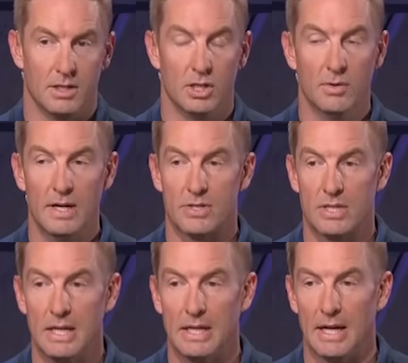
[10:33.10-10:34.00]

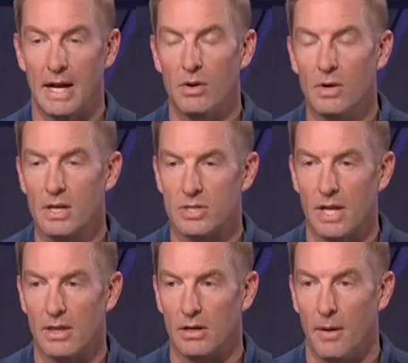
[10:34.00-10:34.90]
USC, I don't want to
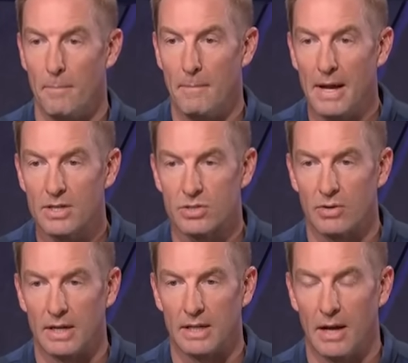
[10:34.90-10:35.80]
say they're a mess
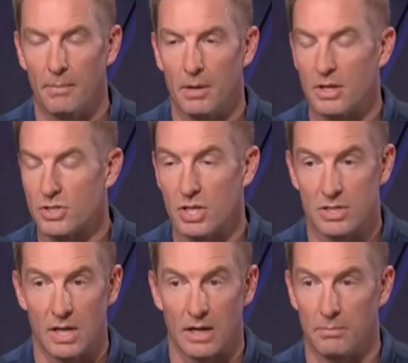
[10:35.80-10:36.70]
right now, but it's
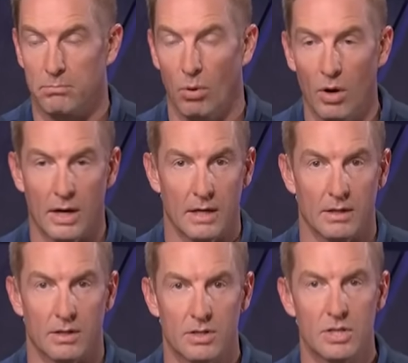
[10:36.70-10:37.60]
just like, boy,
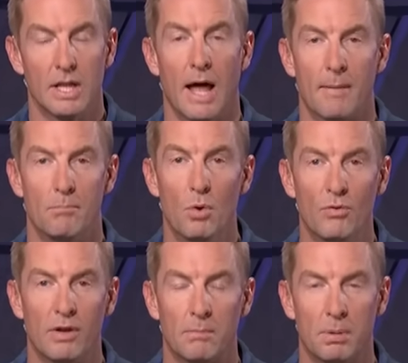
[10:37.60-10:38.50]
there's a lot of
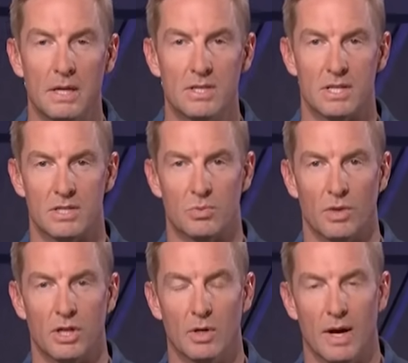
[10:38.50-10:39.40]
moving pieces
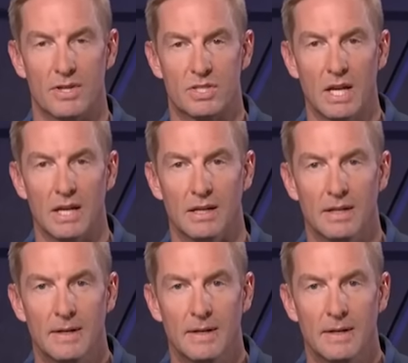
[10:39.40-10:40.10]
with USC.